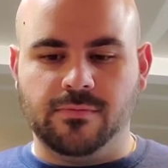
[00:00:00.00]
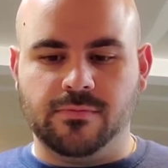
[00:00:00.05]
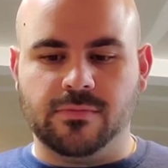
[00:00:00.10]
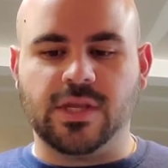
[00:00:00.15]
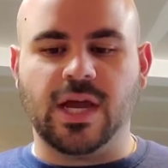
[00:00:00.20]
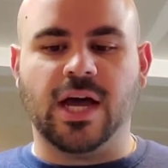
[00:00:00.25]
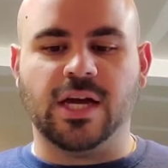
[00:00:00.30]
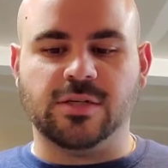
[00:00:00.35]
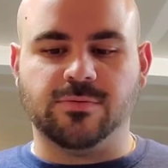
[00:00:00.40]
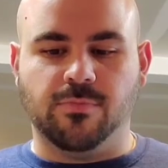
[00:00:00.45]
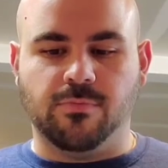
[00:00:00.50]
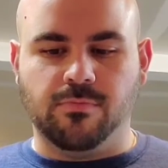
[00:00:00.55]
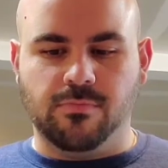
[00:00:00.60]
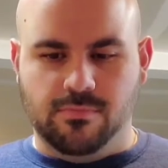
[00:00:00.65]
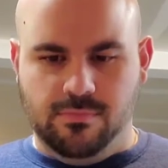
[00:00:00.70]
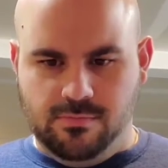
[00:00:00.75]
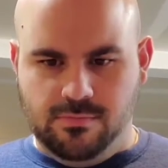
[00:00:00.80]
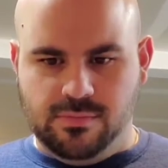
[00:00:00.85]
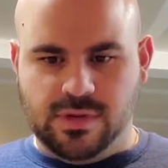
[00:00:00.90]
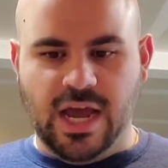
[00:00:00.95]

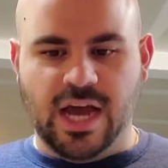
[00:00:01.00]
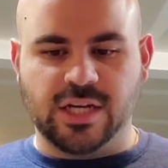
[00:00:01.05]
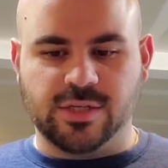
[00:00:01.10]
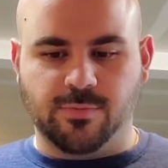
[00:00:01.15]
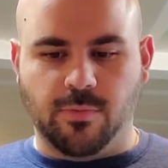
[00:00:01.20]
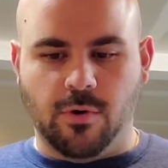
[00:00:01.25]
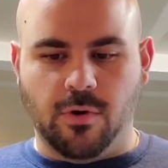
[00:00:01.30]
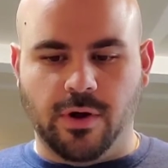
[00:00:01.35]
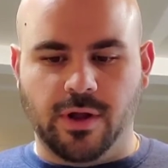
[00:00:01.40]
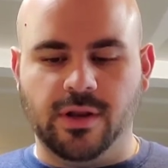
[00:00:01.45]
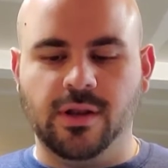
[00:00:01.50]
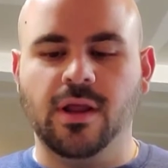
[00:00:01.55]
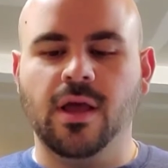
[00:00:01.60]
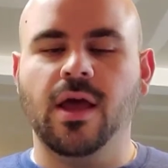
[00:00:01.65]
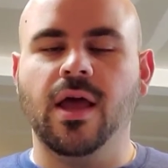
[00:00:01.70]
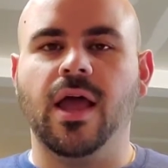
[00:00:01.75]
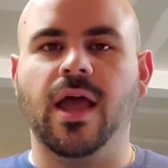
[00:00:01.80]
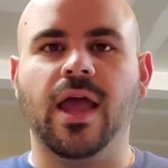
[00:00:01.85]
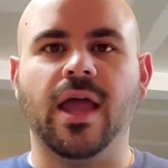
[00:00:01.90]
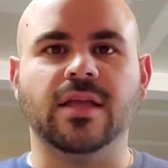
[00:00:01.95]
Taj Boyd,
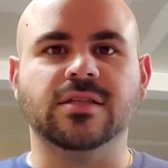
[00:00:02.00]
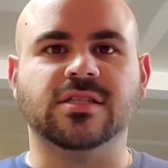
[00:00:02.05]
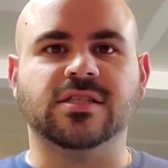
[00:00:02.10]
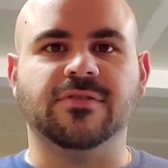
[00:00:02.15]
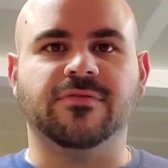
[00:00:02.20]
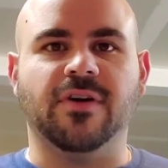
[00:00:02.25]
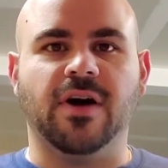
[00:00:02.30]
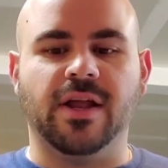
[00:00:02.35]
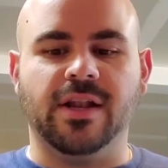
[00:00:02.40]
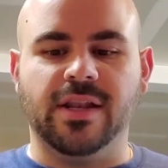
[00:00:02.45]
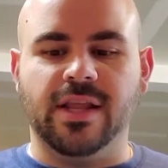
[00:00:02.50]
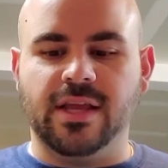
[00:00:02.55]
and Stephon